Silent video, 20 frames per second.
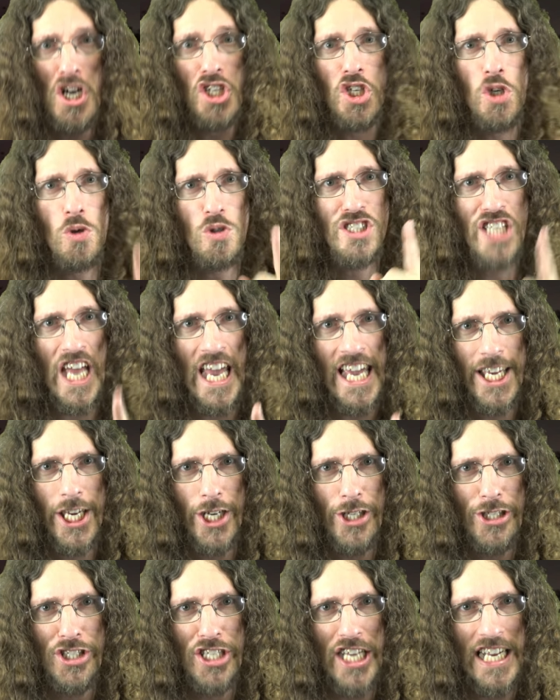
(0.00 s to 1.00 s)
You take
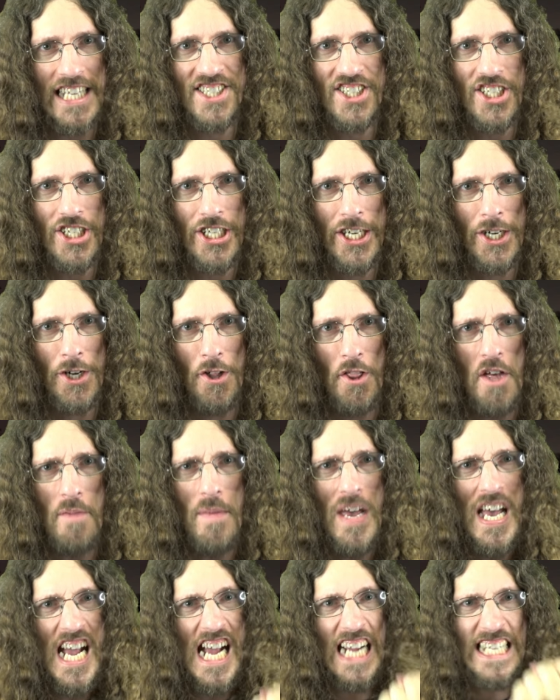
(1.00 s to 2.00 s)
your chance to kill them
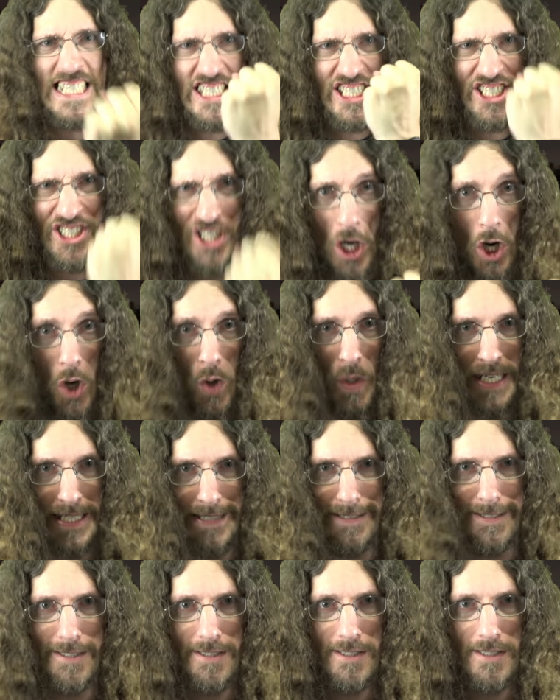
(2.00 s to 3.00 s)
and do
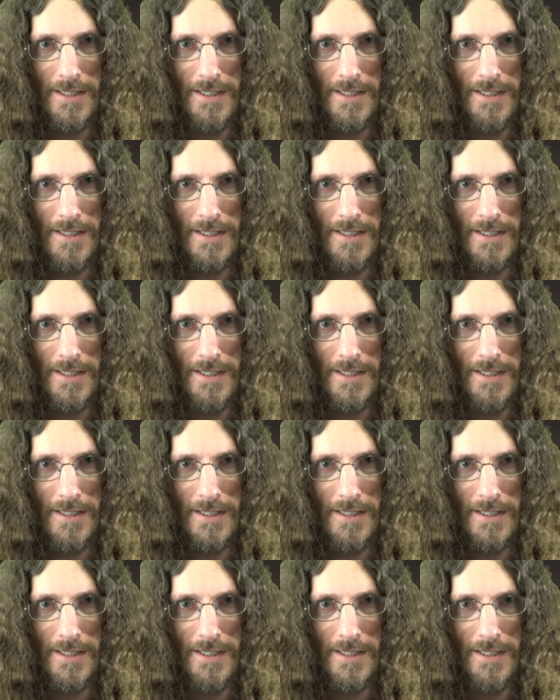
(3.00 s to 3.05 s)
it!